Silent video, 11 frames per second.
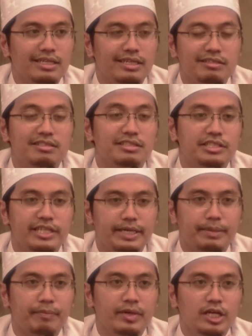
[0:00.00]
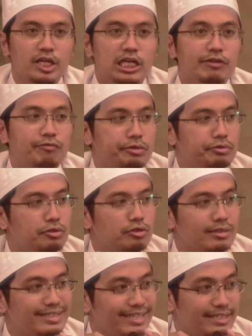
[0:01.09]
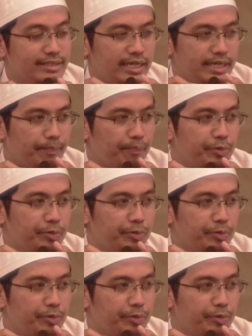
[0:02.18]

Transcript: it is a shame if you do not take time